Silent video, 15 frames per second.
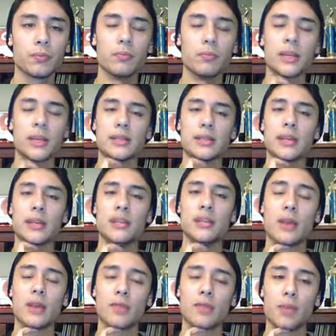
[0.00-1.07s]
because I
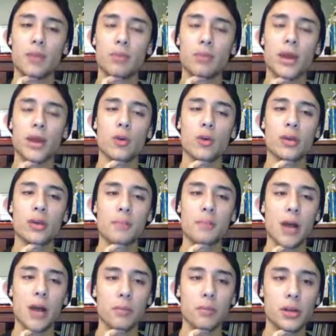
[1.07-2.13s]
do have that priority
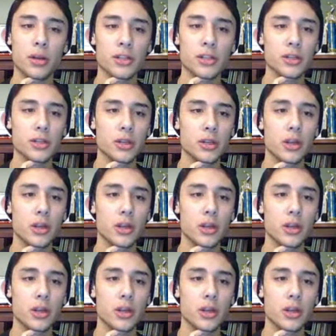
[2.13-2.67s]
Mach Punch.